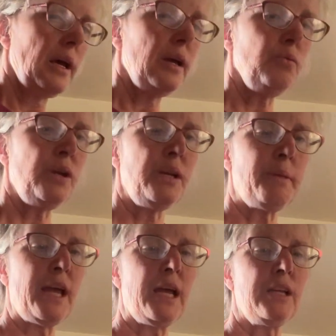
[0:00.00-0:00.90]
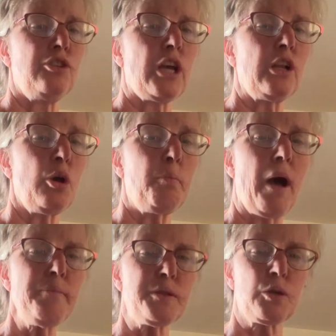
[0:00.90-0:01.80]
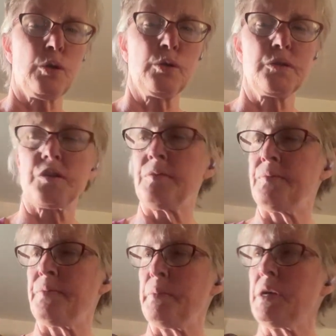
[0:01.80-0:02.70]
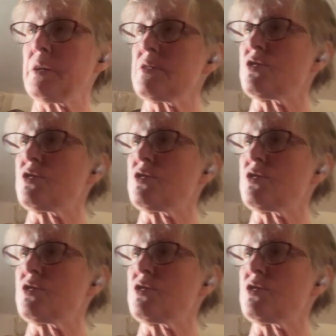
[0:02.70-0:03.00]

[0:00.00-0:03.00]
and we made Jello popsicles because